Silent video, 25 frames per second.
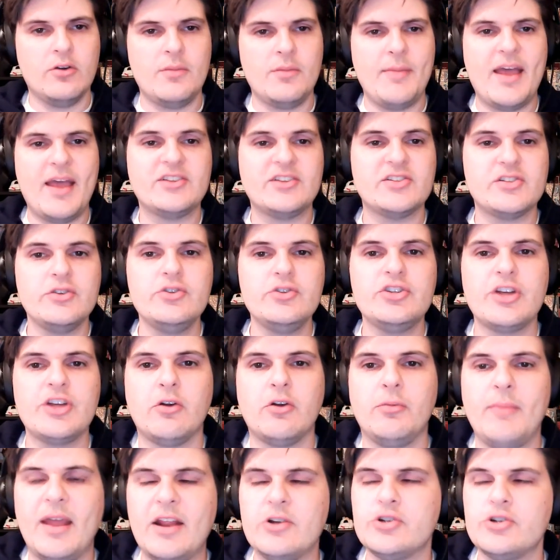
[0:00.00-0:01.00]
the Magic's new
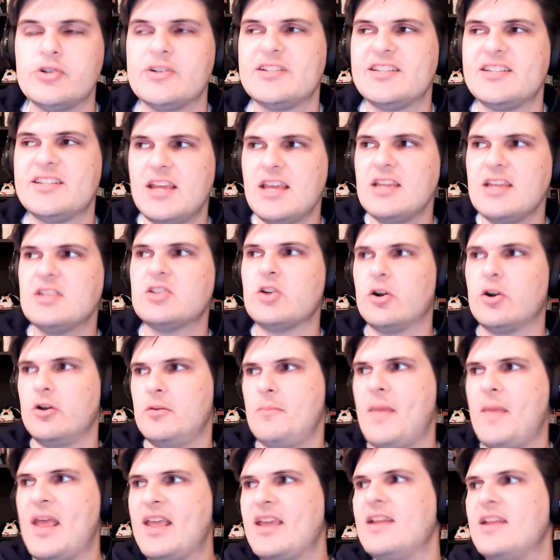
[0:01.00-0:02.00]
general manager, as he started
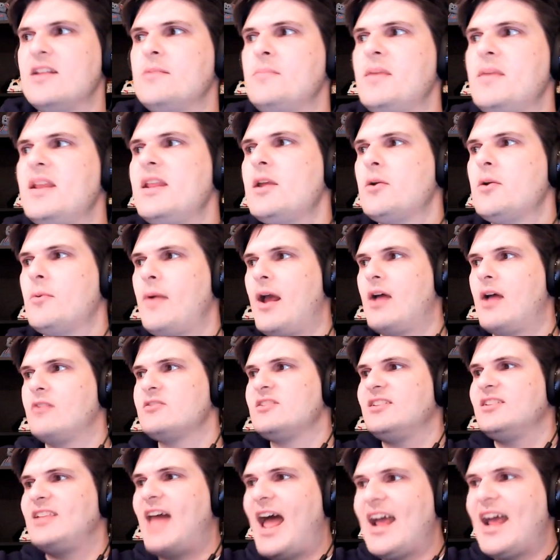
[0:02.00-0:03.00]
making the media
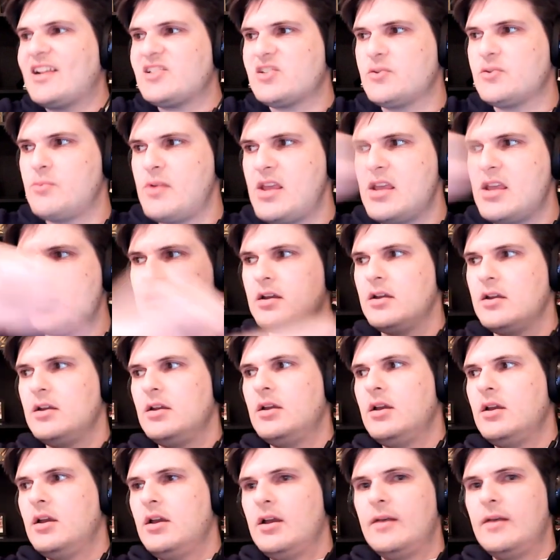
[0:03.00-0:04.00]
rounds last week,
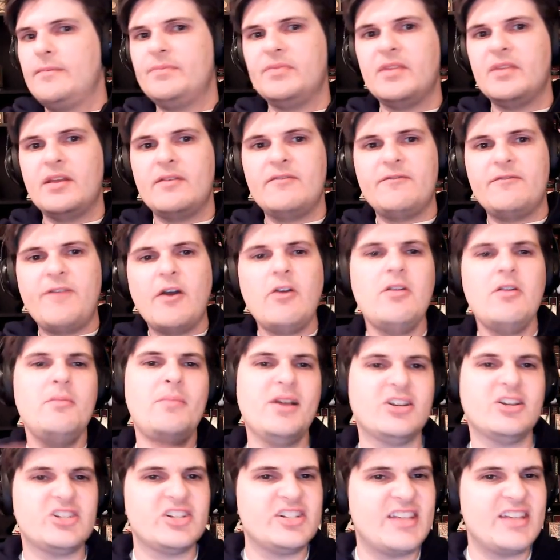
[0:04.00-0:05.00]
very
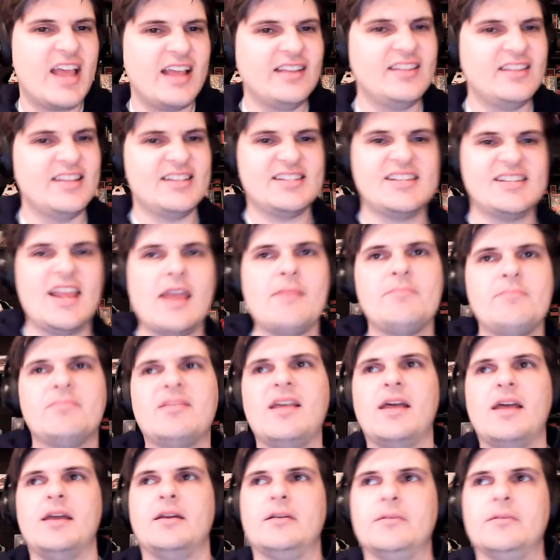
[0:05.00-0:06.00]
much said the same thing.